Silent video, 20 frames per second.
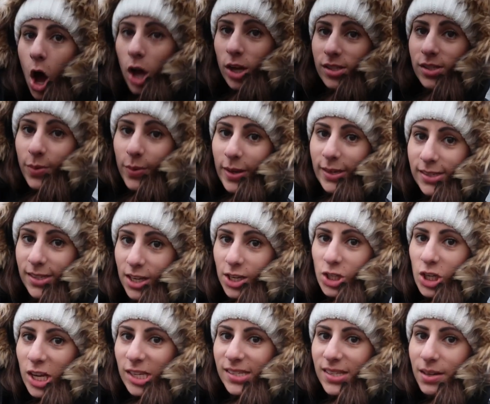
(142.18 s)
also, I
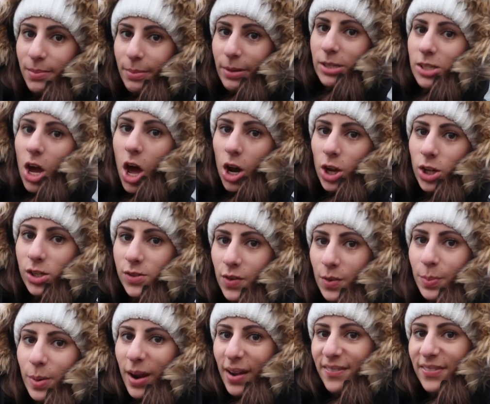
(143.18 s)
suggested McDonald's
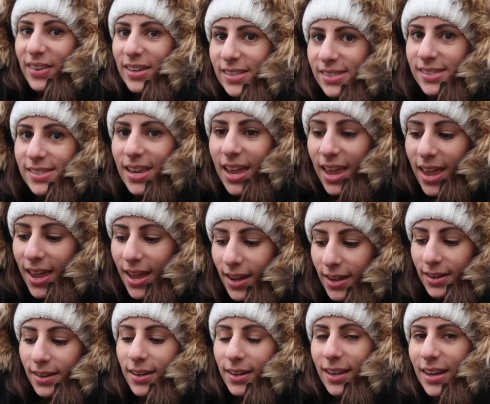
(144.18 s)
for breakfast
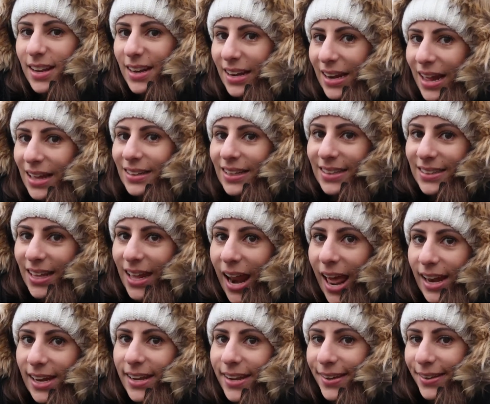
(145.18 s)
and he did not like that
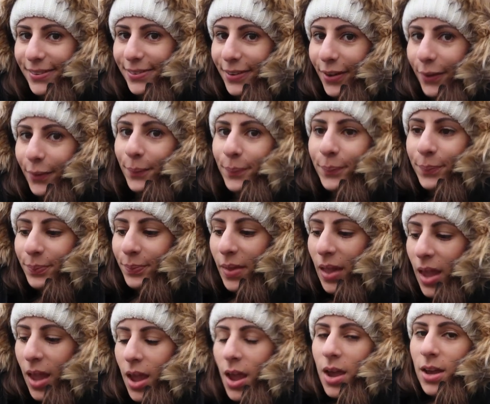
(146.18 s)
idea,
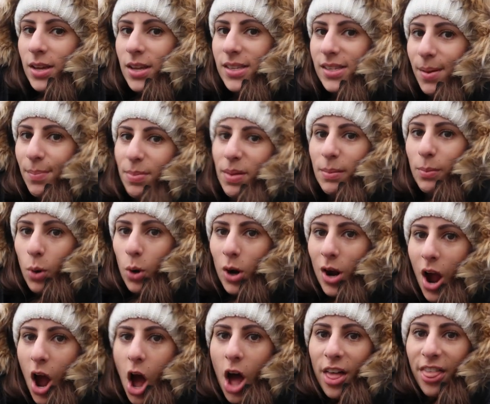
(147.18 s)
so something
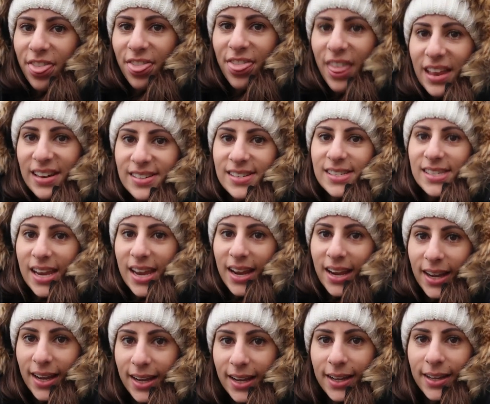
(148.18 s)
more
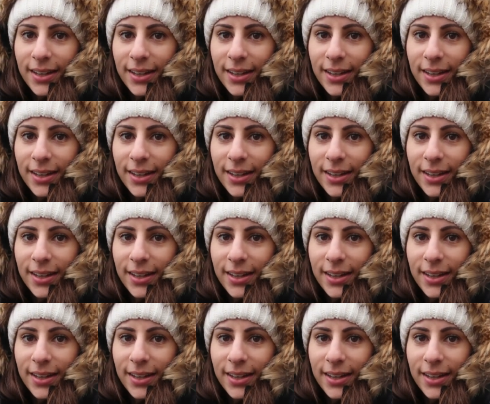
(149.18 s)
authentic.